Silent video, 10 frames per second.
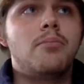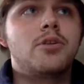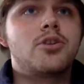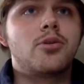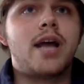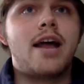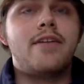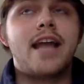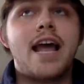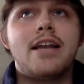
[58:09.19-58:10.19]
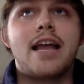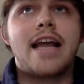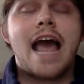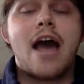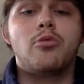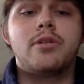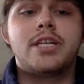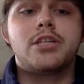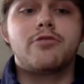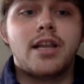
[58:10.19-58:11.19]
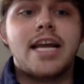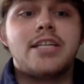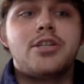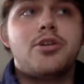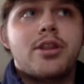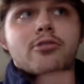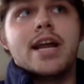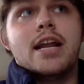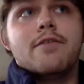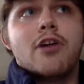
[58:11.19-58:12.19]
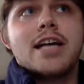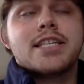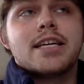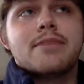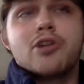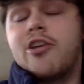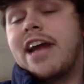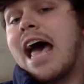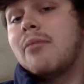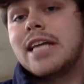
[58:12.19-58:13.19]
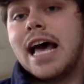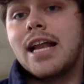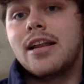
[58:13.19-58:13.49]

So kind of, again, like how does it relate to their native grassland prairie habitat?